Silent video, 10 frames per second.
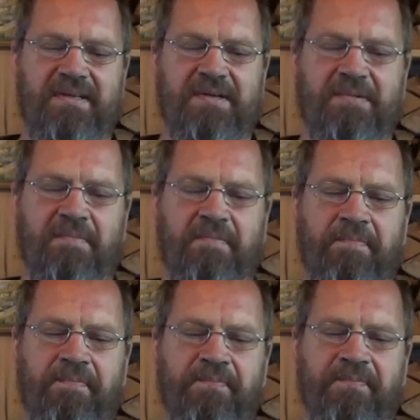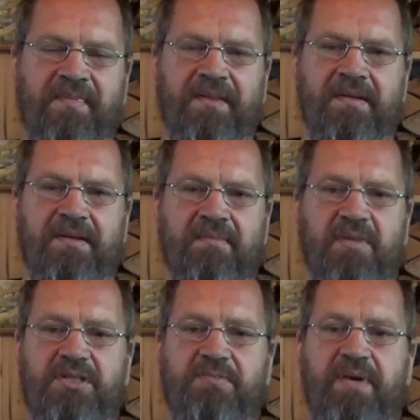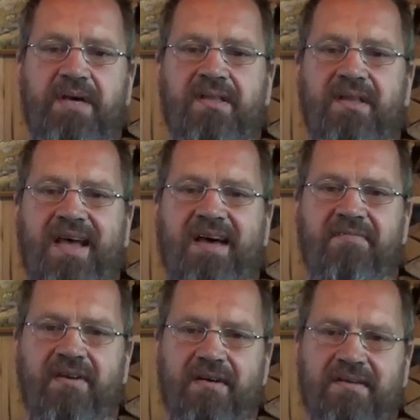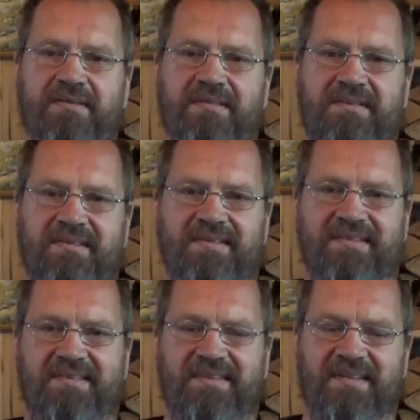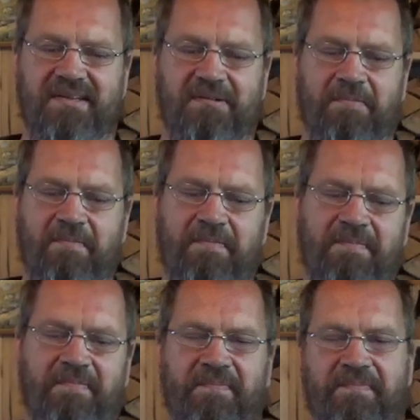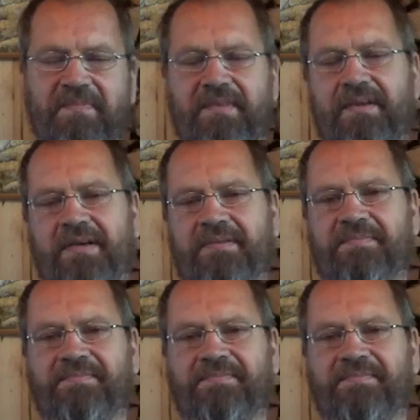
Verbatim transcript: yeah. But it's bigger than ever. Yeah. Yeah.